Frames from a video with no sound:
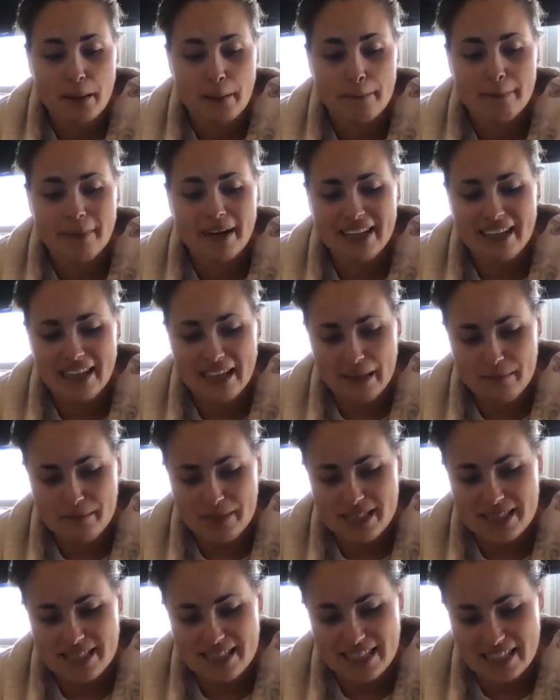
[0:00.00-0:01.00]
My name
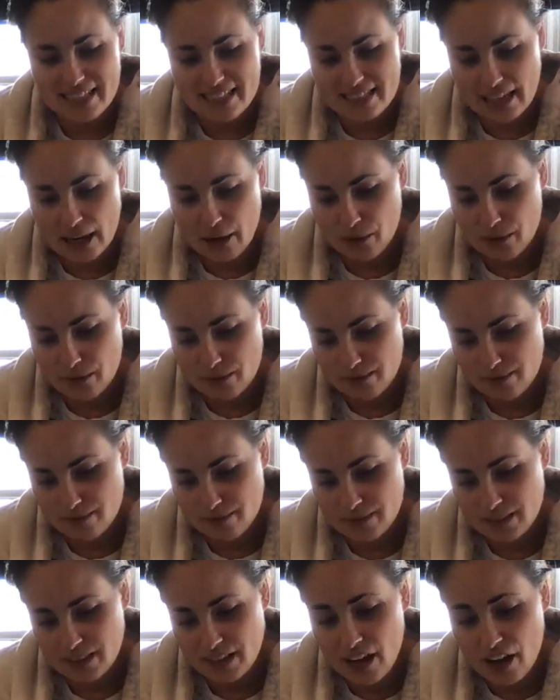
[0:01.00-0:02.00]
stands out,
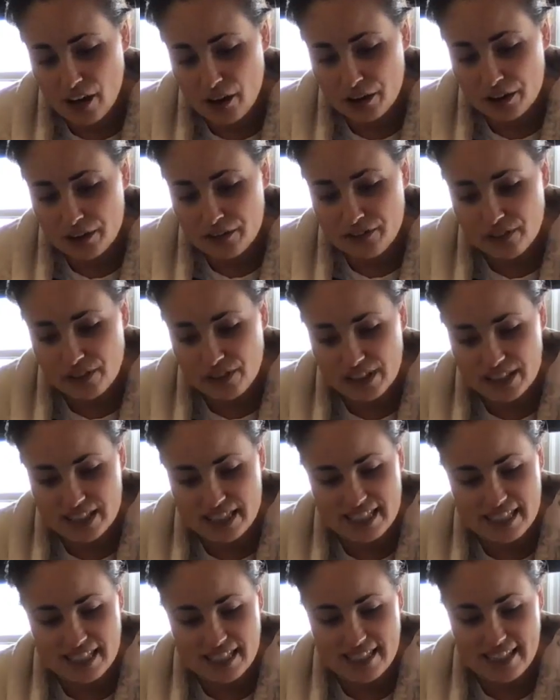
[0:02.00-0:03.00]
colorful and
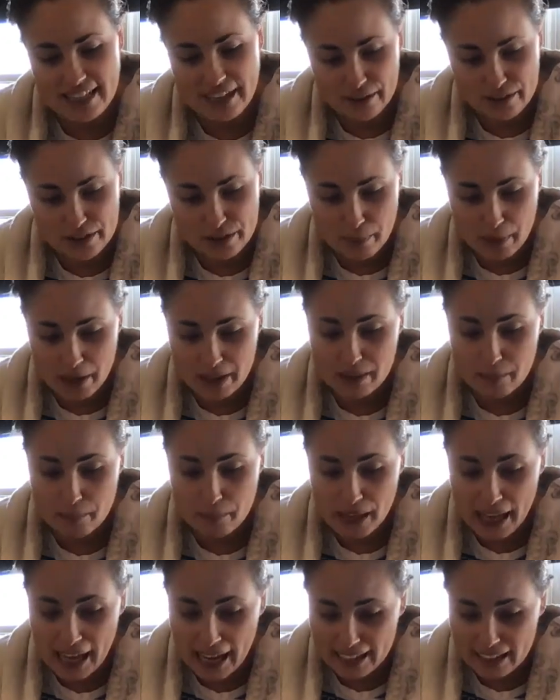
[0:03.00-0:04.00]
detailed among the
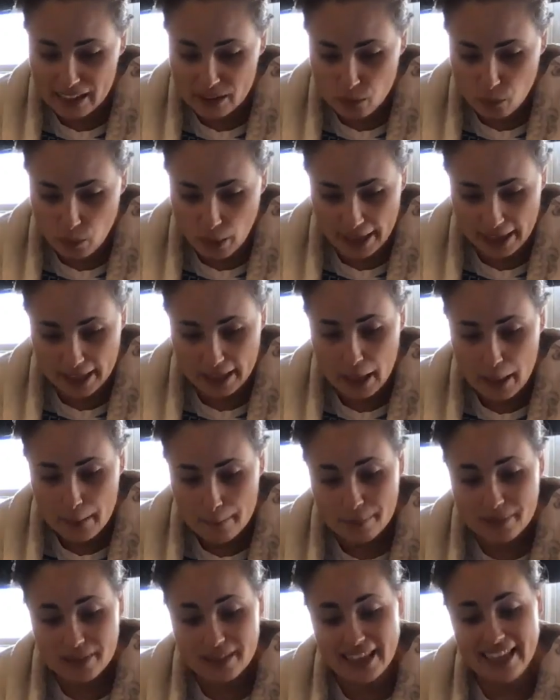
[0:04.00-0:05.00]
black and white
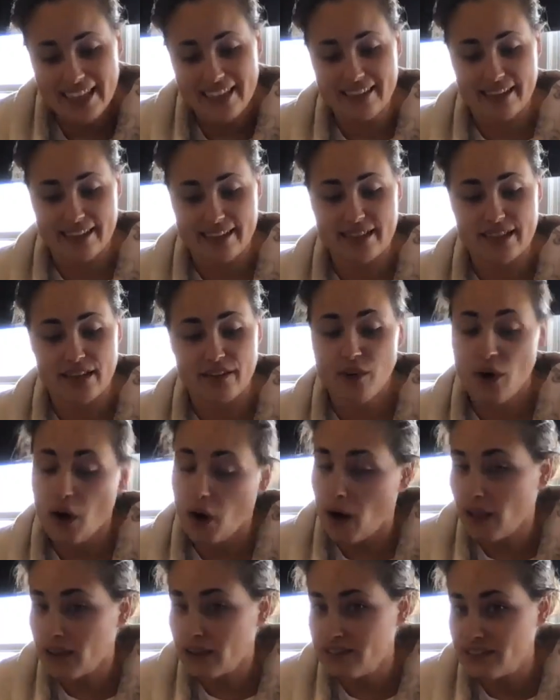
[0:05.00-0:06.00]
plainness of
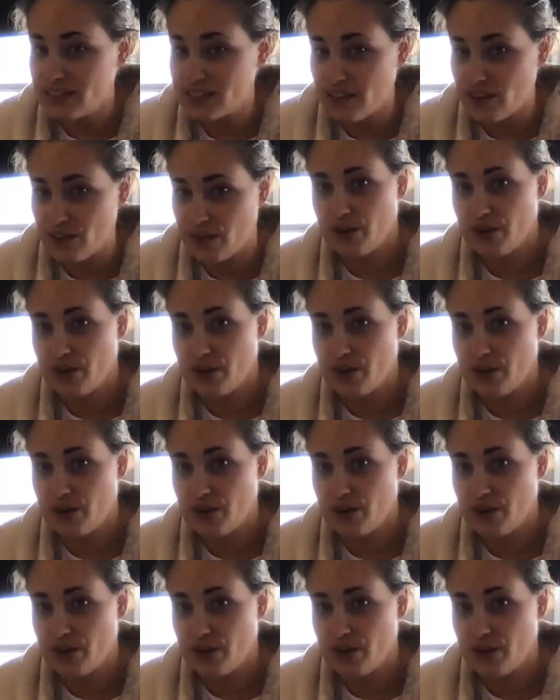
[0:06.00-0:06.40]
all of his other